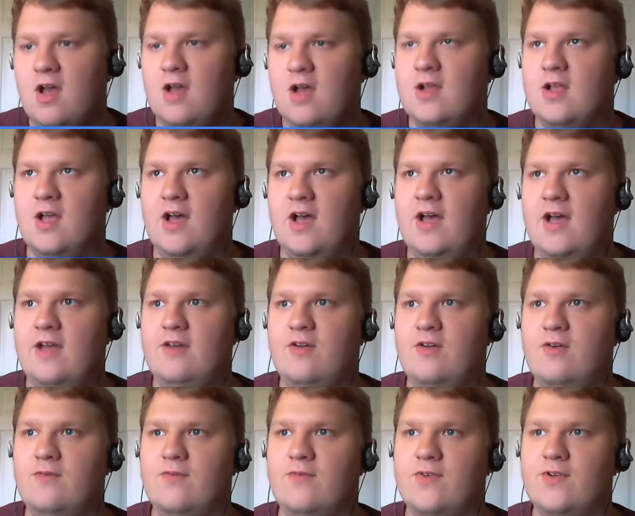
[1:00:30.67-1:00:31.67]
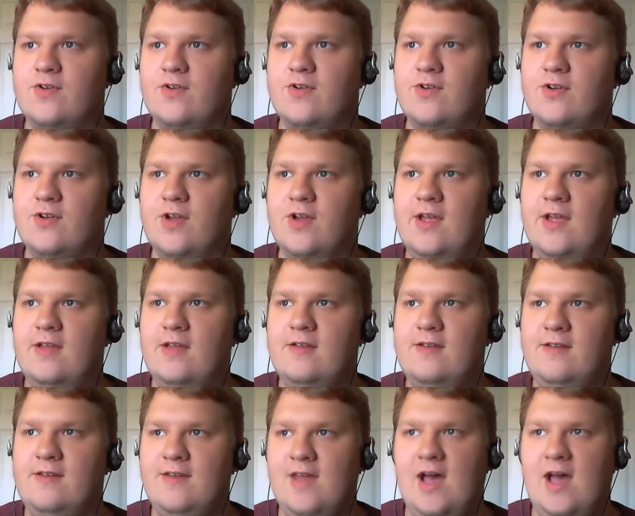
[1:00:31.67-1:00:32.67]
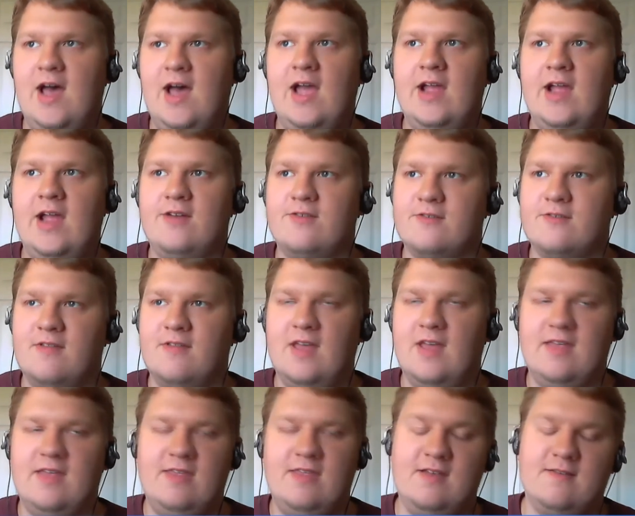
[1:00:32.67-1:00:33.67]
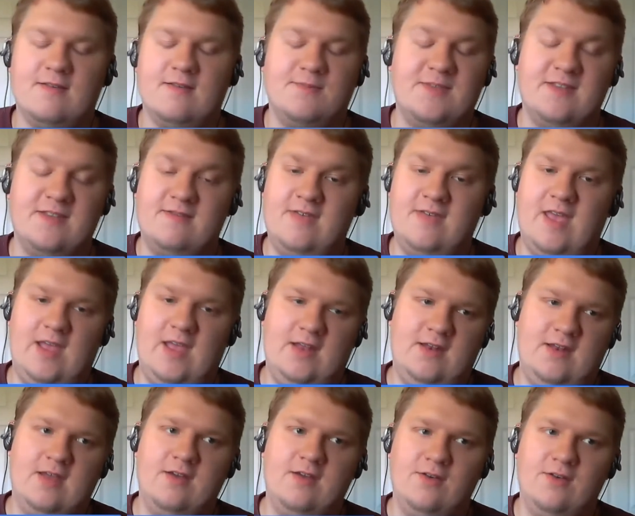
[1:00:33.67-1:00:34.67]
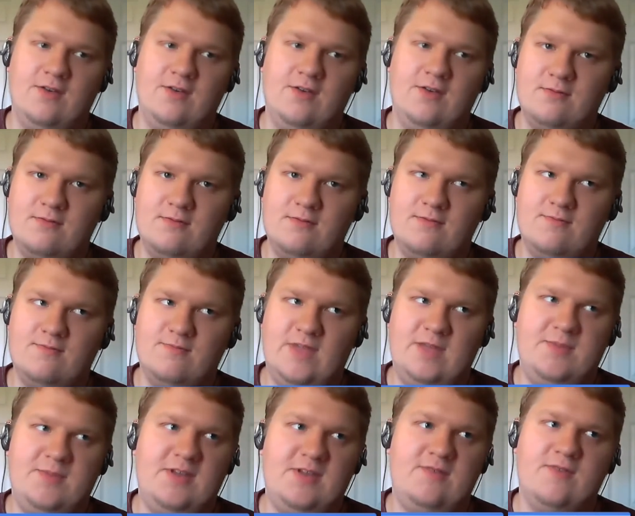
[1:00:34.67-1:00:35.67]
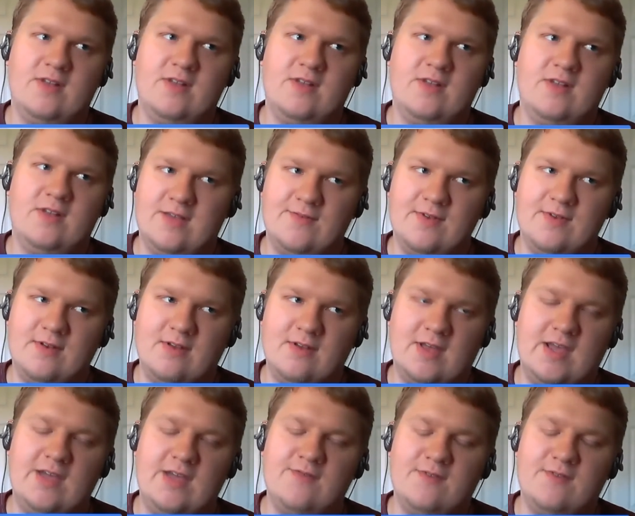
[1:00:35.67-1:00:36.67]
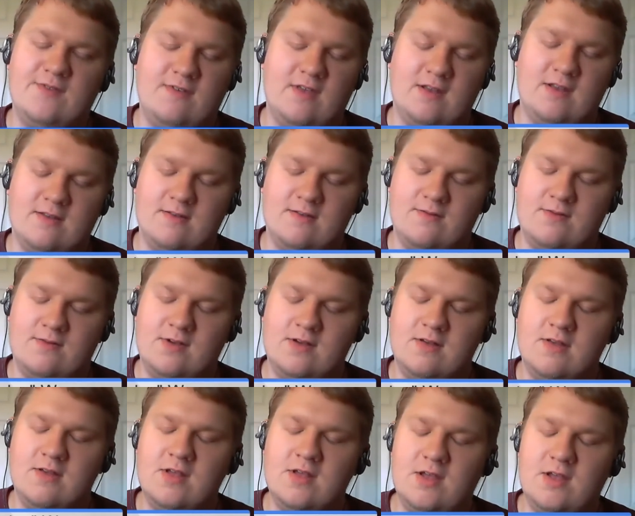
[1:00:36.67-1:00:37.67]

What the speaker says: got over 9, or I think it's up to 10 now, maybe even 11. I haven't checked in a while.